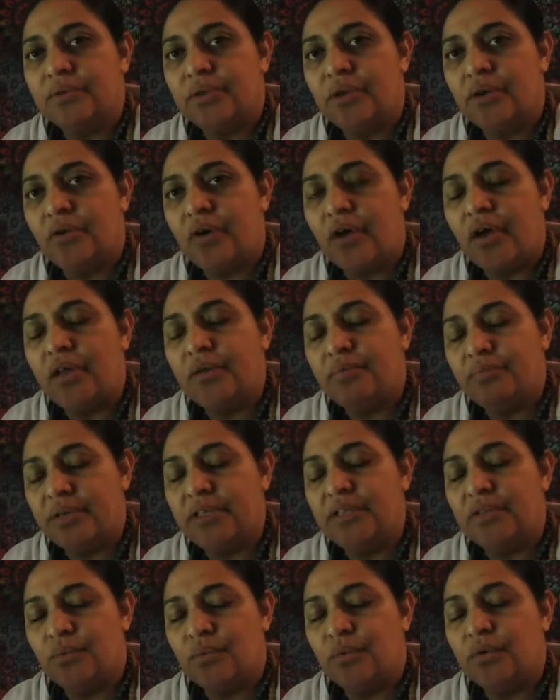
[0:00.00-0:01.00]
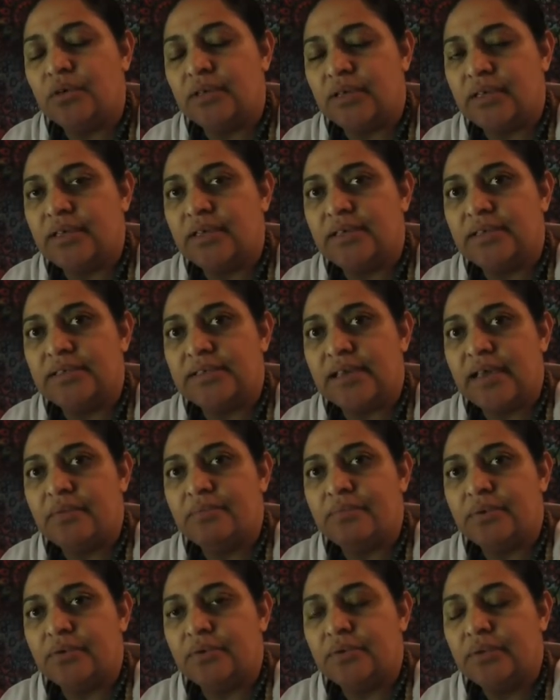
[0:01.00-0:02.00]
All right, be the walking
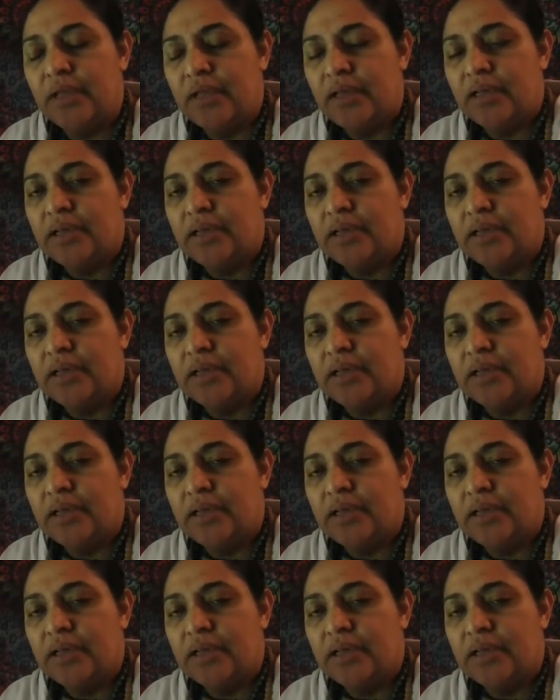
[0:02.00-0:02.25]
example,